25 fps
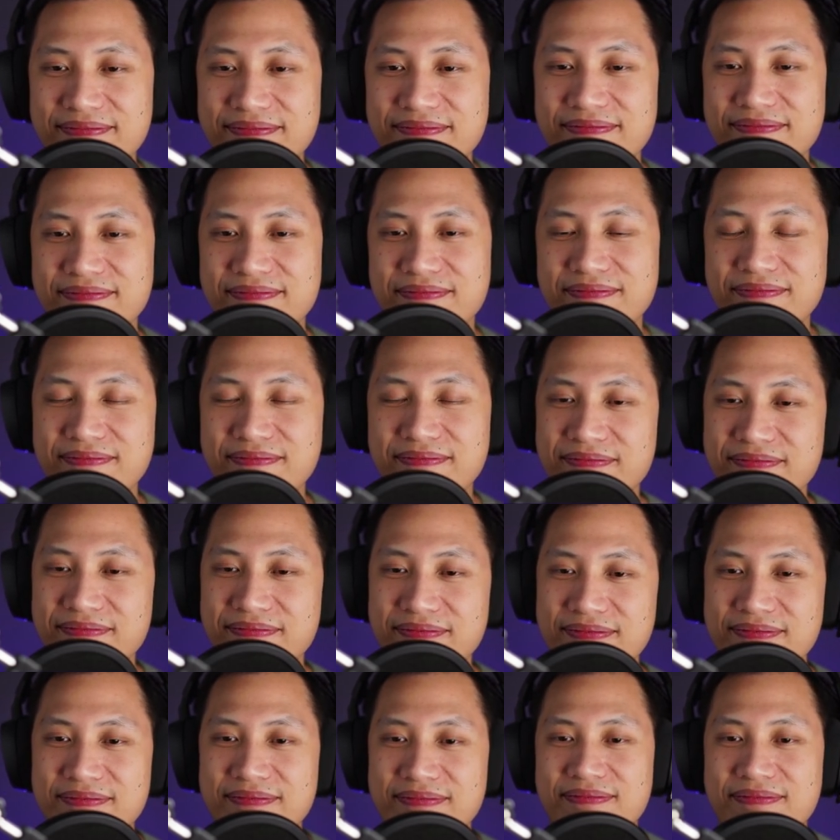
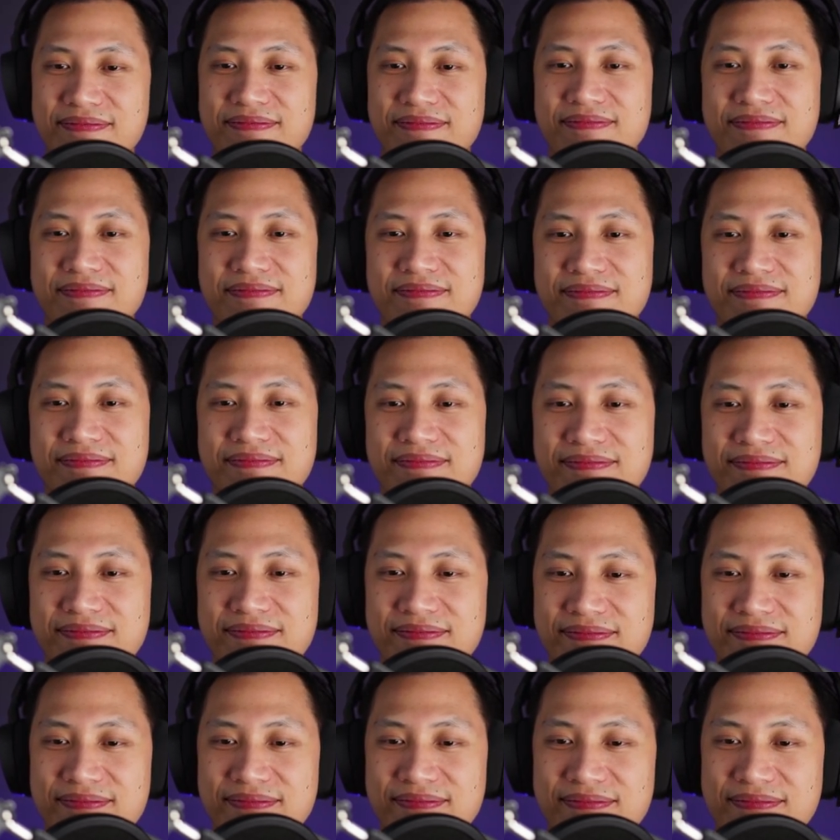
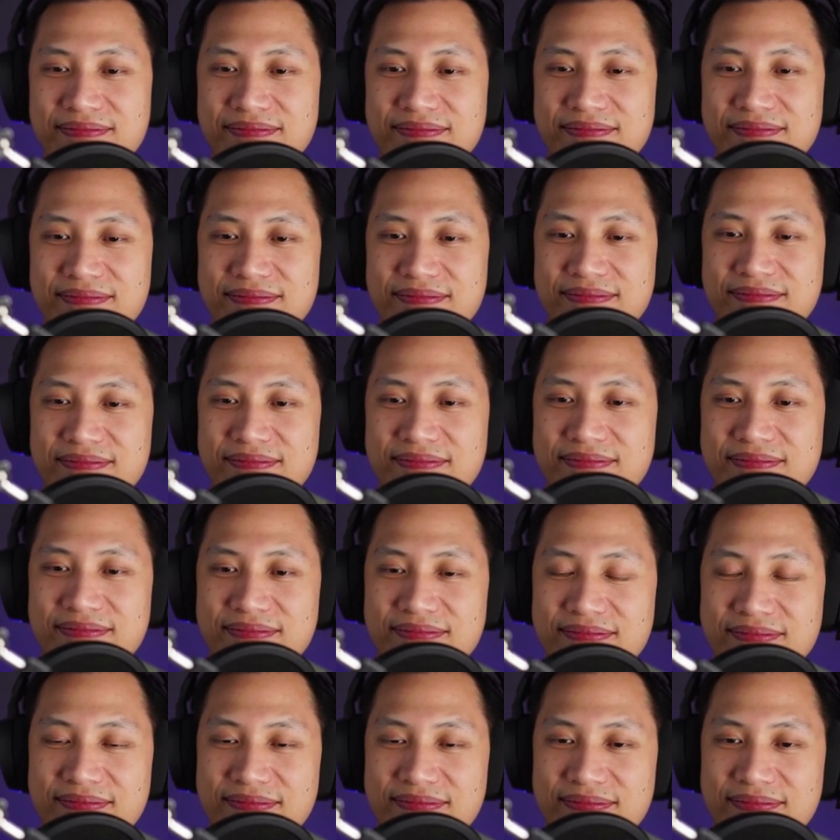
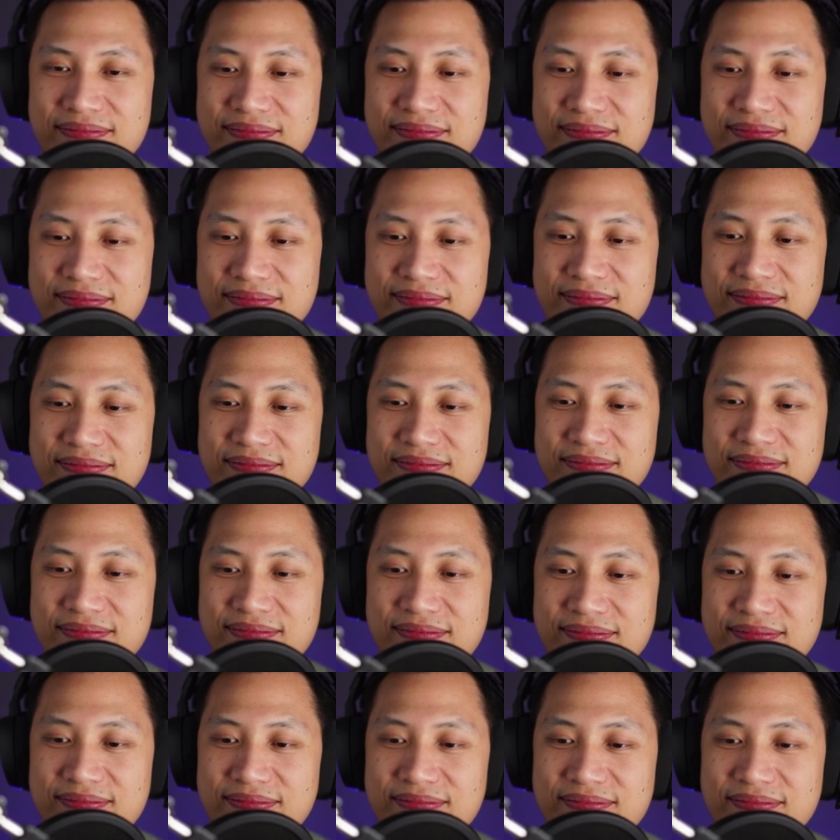
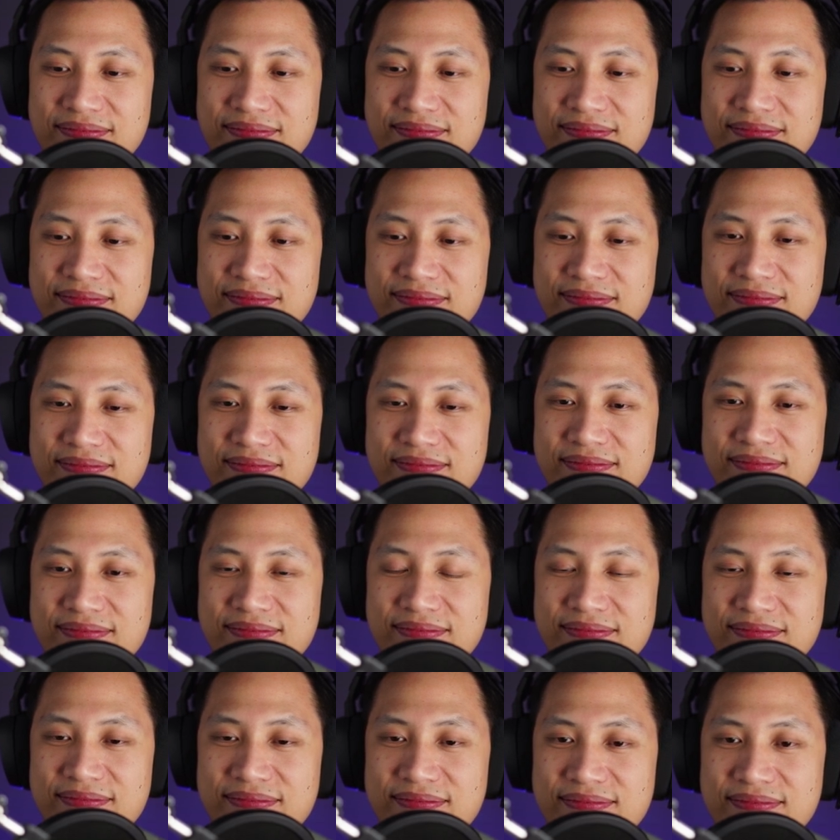
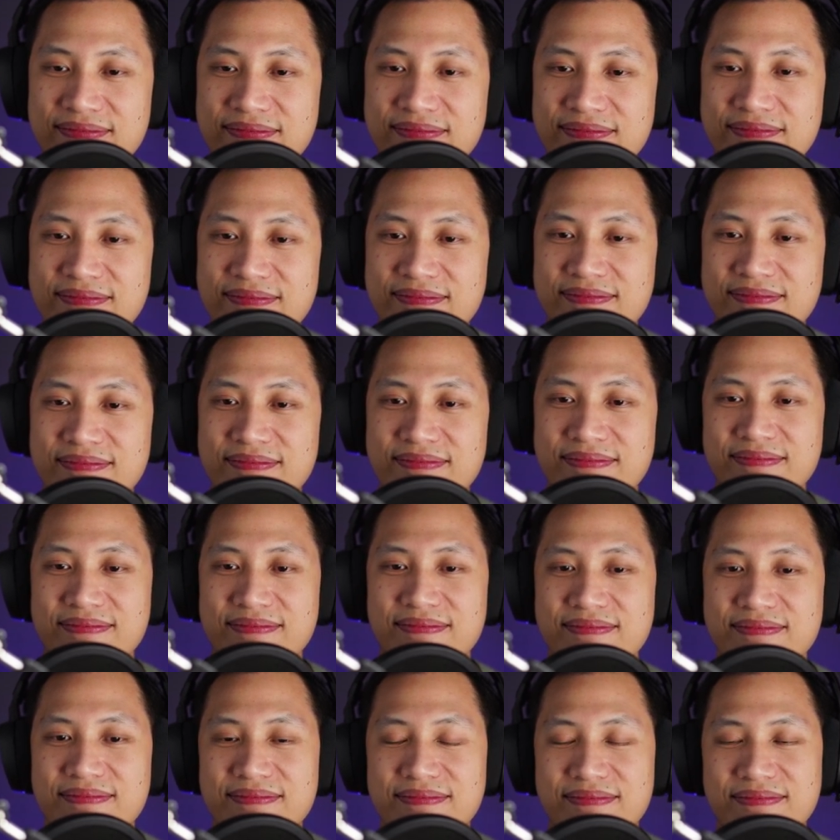
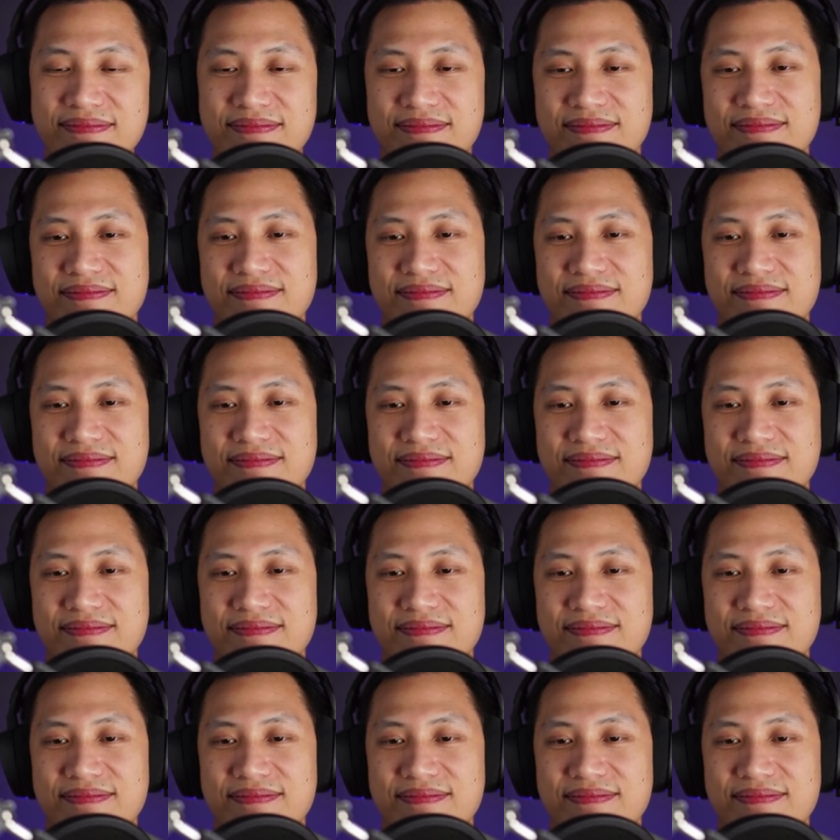(silent)